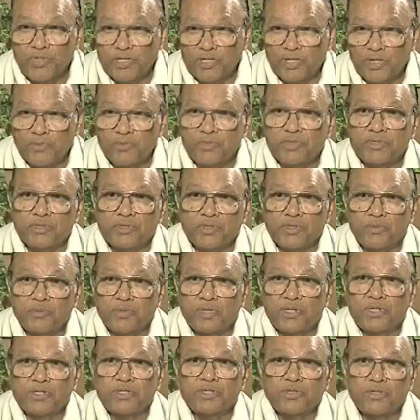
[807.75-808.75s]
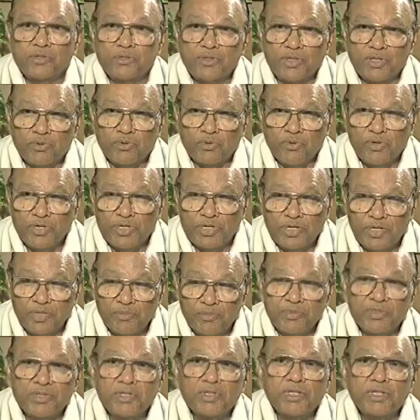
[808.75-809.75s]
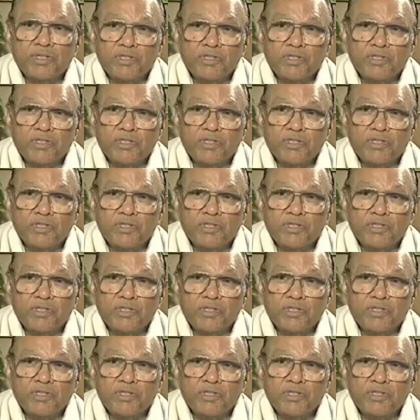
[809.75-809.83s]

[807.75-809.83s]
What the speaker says: development, some countries are doing road development,